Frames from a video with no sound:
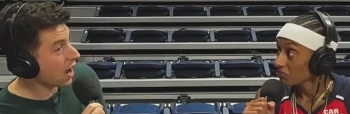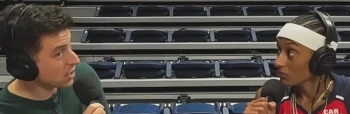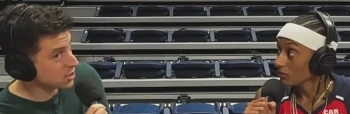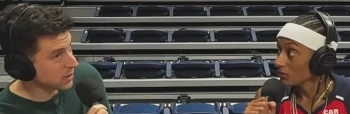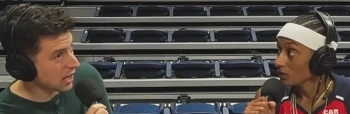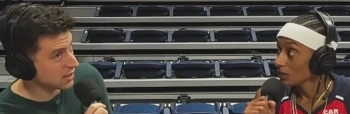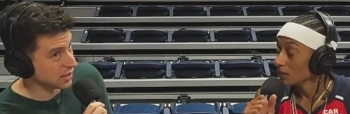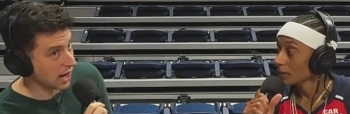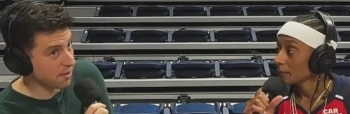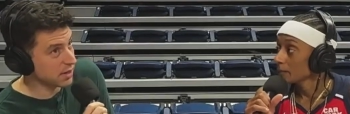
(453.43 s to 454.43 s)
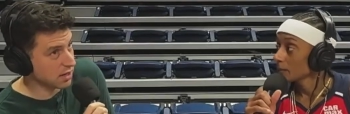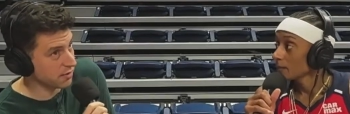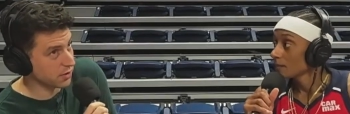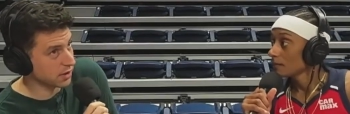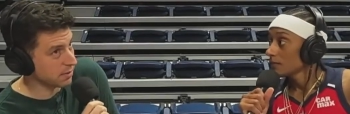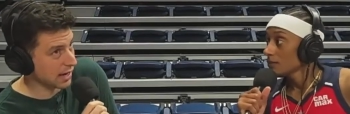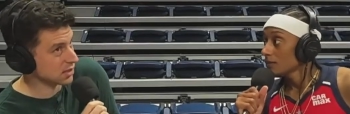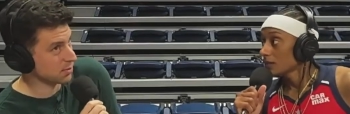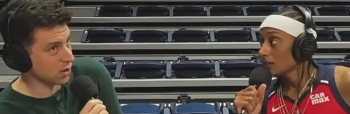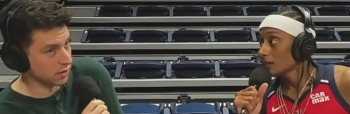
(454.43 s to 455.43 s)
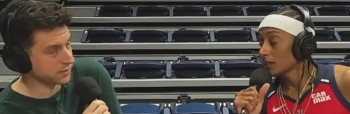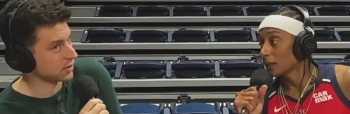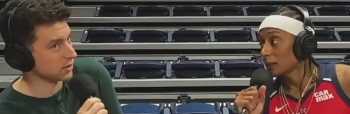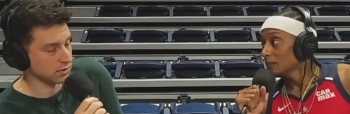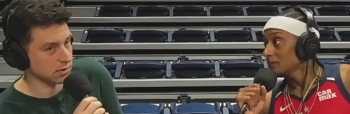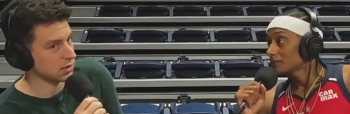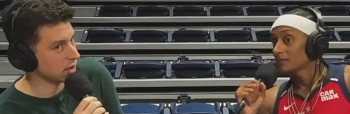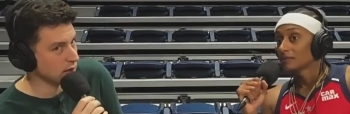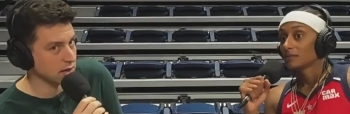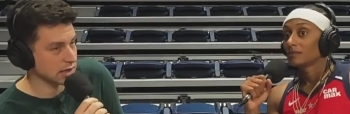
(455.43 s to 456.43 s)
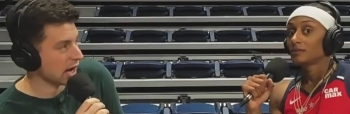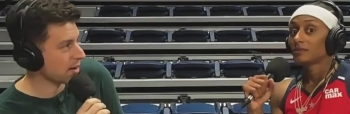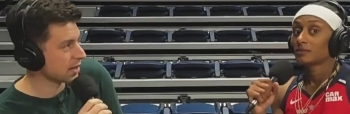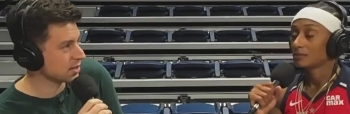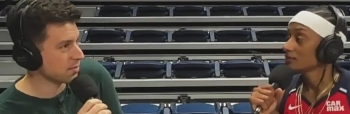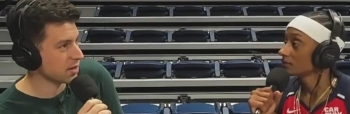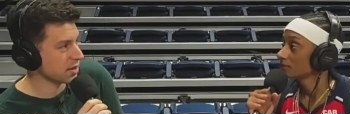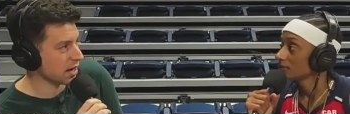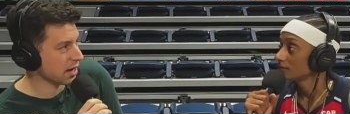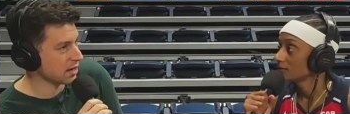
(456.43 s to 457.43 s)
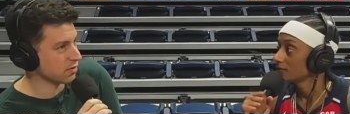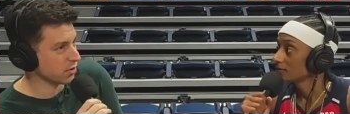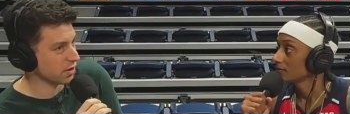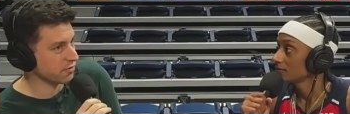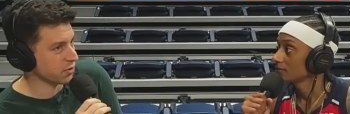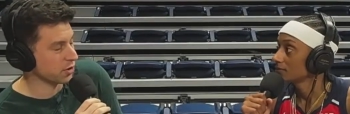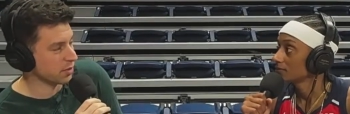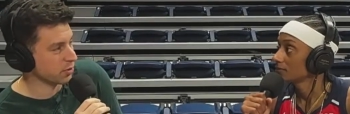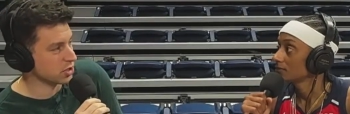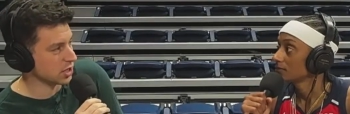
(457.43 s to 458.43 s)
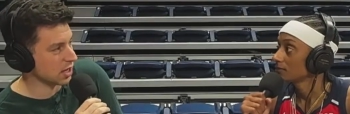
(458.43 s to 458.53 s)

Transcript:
Speaker 1: To be honest, like, I've been covering basketball for a long time, and that's something that I didn't really fully appreciate